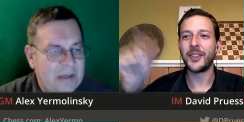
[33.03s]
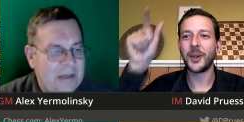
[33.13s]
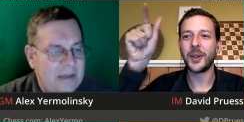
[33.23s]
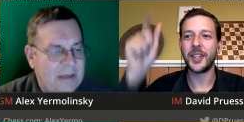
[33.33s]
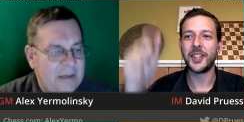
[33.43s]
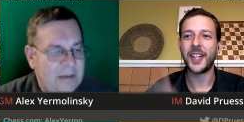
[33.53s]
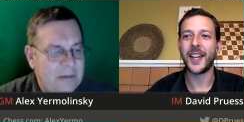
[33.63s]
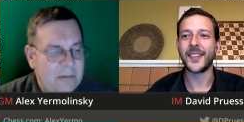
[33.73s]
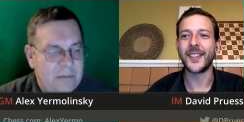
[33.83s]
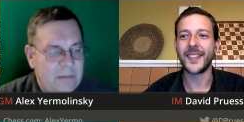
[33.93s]
Speaker 1: I turn on
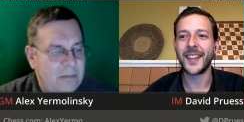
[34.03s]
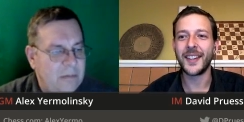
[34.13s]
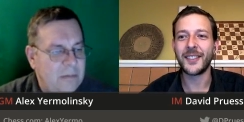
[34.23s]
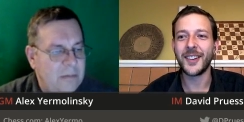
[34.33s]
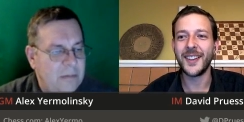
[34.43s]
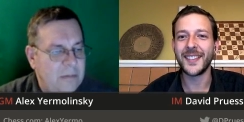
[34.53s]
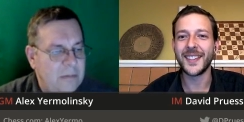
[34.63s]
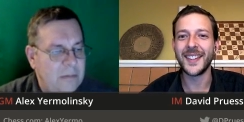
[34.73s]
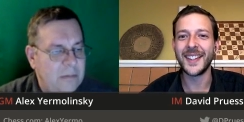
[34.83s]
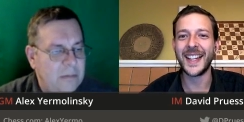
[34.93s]
chess. It's kind of
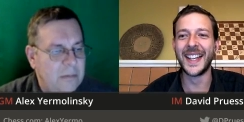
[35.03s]
crazy.